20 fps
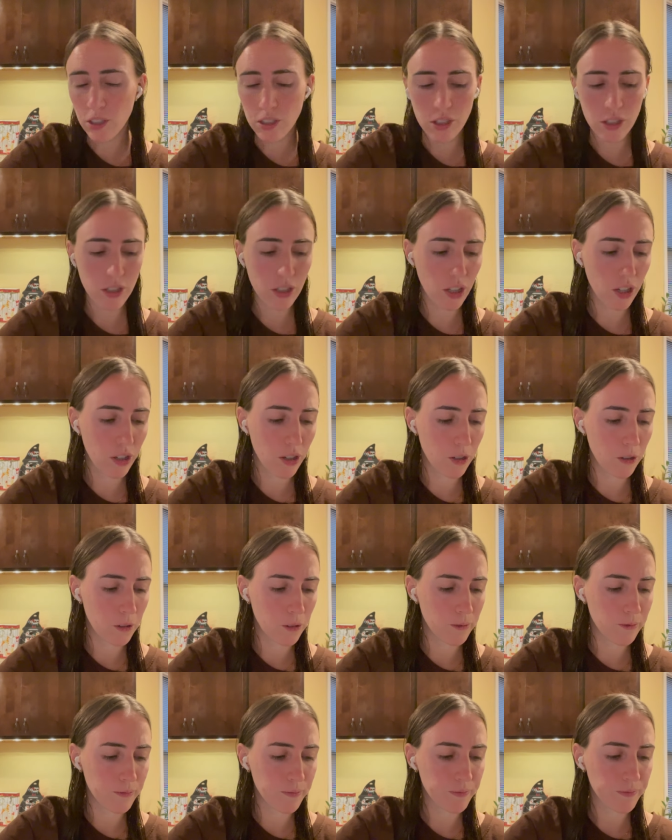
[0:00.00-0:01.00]

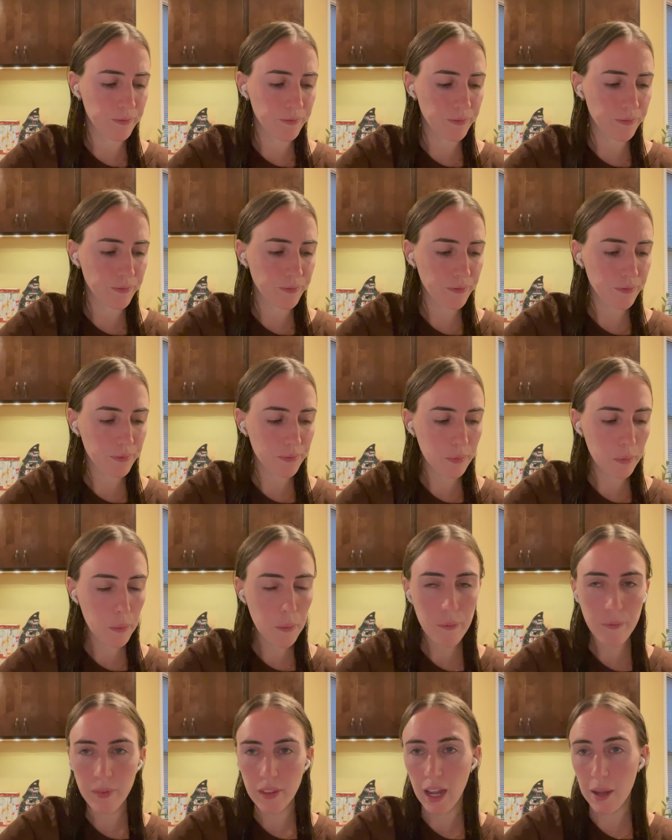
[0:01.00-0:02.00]
So,
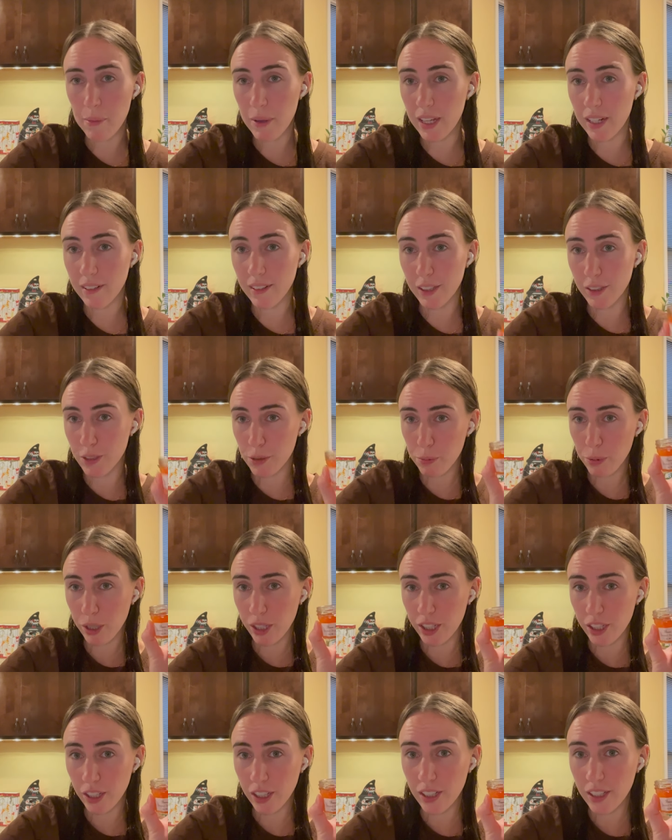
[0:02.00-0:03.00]
I mean, it was pretty
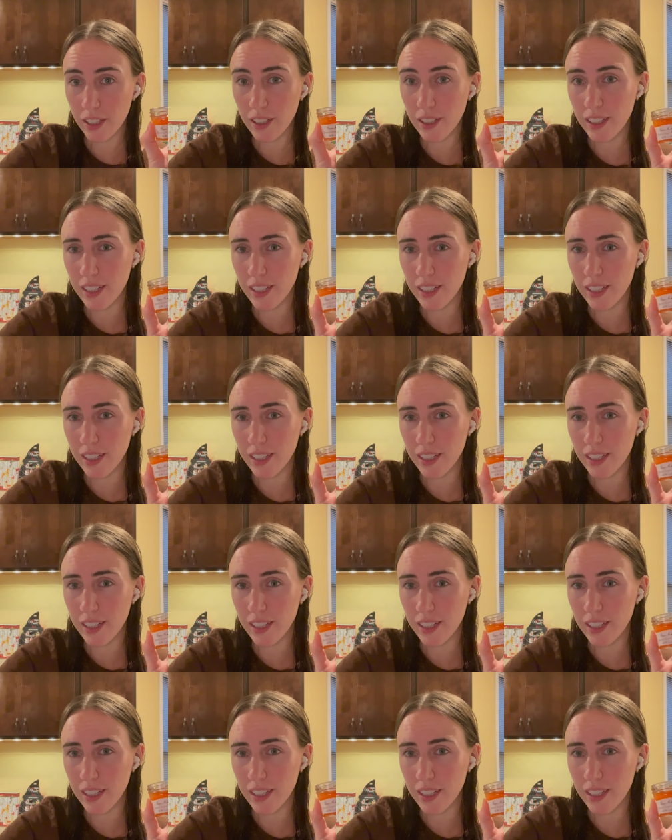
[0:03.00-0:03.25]
good.